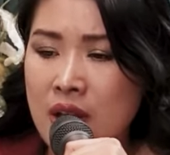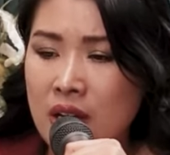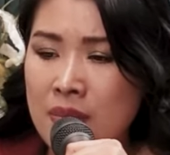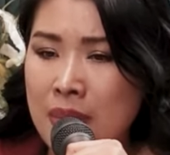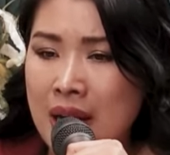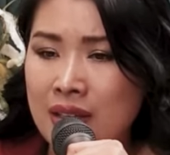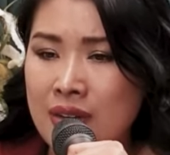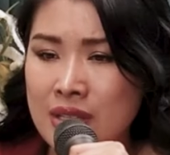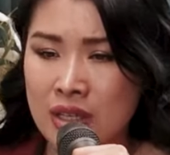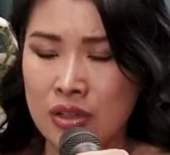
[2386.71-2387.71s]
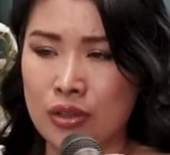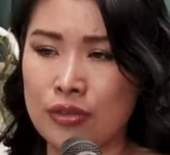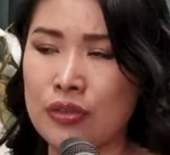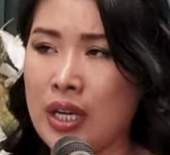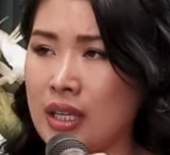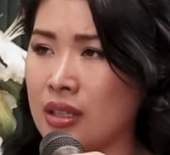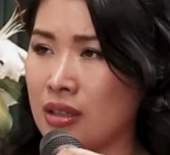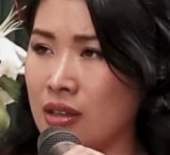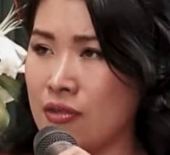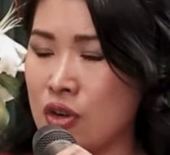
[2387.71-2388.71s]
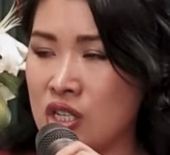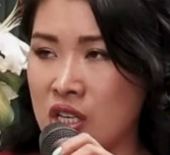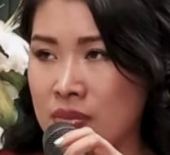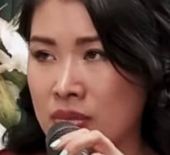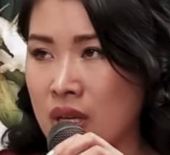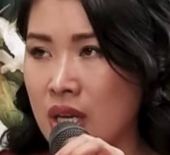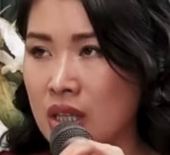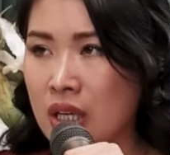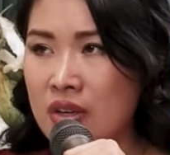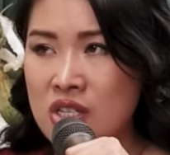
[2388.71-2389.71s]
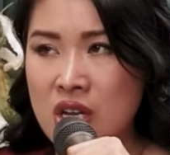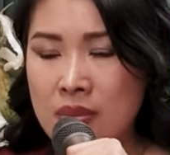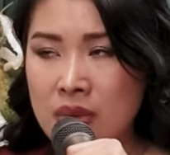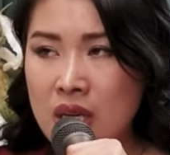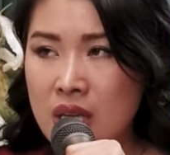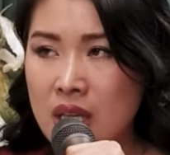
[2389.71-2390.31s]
combined with a lot of like Confucianism, Taoism,